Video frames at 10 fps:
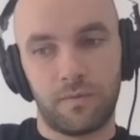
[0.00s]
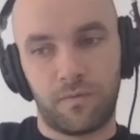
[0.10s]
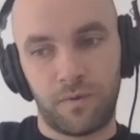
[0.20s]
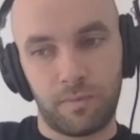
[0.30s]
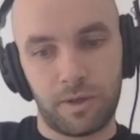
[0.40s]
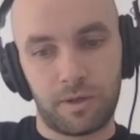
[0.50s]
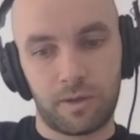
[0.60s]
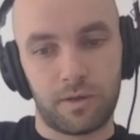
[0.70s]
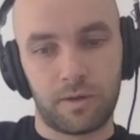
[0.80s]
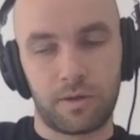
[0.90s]

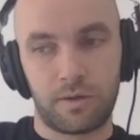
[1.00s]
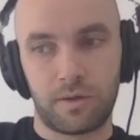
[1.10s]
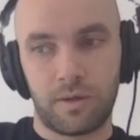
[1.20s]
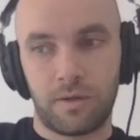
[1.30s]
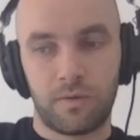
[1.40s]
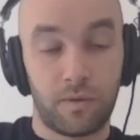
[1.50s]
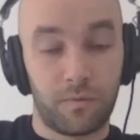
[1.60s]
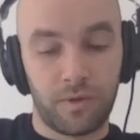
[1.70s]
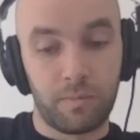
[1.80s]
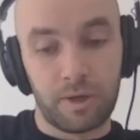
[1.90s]
the
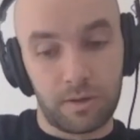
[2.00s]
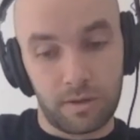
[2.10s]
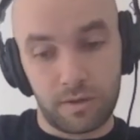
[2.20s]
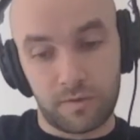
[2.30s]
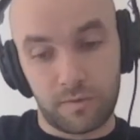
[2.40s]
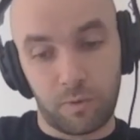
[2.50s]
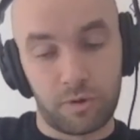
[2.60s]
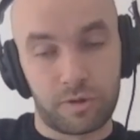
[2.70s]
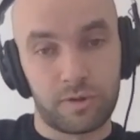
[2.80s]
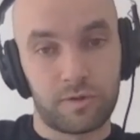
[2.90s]
female
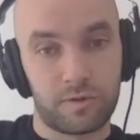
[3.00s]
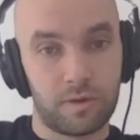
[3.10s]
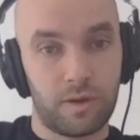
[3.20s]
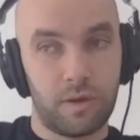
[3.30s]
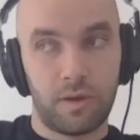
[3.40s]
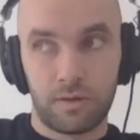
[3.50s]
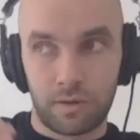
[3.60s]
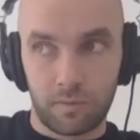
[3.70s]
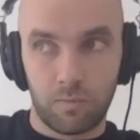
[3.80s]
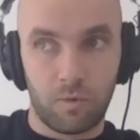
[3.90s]
sport is
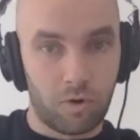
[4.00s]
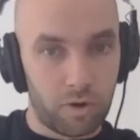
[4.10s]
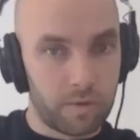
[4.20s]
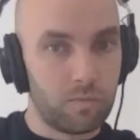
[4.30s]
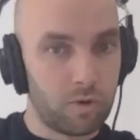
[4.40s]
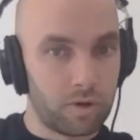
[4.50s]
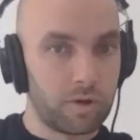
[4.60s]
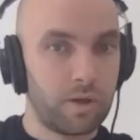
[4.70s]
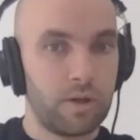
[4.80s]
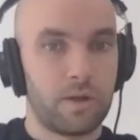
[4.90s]
more and
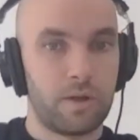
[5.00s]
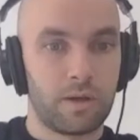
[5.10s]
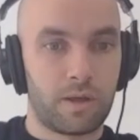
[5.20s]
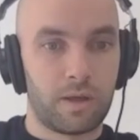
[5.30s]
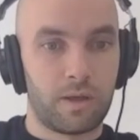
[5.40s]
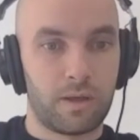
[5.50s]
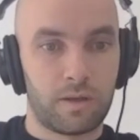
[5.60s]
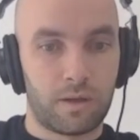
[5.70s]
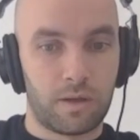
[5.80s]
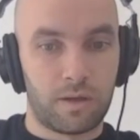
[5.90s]
more
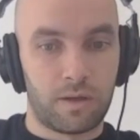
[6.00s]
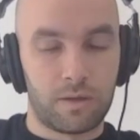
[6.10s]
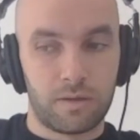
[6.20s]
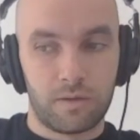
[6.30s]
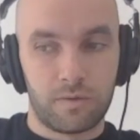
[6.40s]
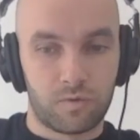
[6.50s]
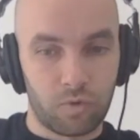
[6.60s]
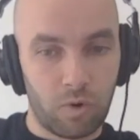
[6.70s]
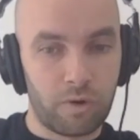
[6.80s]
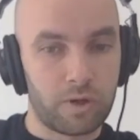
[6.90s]
getting
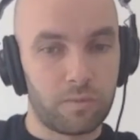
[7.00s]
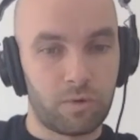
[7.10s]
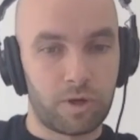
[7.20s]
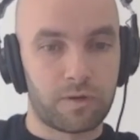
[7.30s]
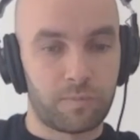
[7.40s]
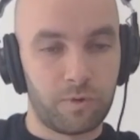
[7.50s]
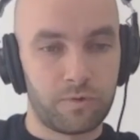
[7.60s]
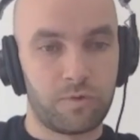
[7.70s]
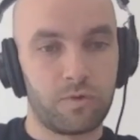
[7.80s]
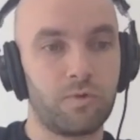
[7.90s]
stronger and more
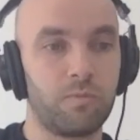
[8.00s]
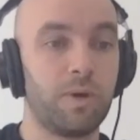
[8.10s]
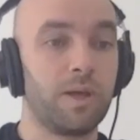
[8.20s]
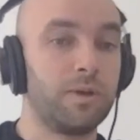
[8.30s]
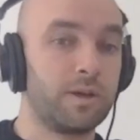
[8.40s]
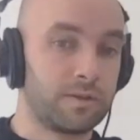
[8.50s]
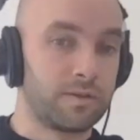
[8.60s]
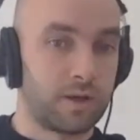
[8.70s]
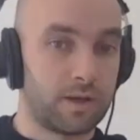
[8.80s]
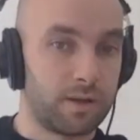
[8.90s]
exposed, you could maybe
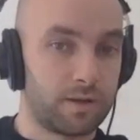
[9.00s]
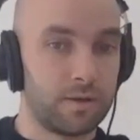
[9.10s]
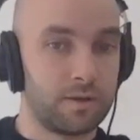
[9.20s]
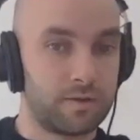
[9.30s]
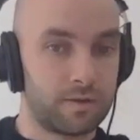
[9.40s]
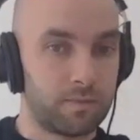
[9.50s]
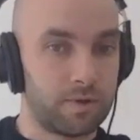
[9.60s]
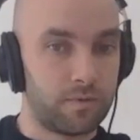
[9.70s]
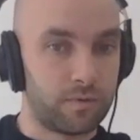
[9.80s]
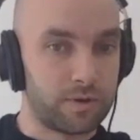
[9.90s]
understand that there is some
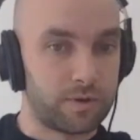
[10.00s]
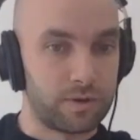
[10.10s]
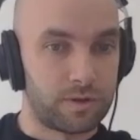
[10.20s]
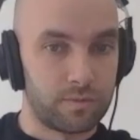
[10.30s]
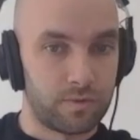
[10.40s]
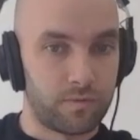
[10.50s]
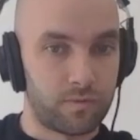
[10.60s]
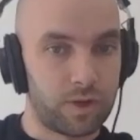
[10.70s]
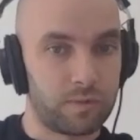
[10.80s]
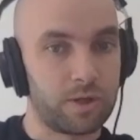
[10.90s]
difference in terms of
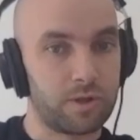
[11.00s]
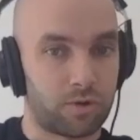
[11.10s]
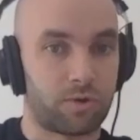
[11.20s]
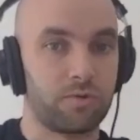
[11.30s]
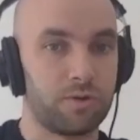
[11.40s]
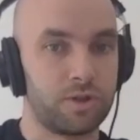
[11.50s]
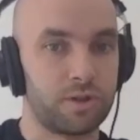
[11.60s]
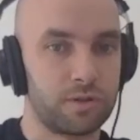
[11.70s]
treatment or conditions.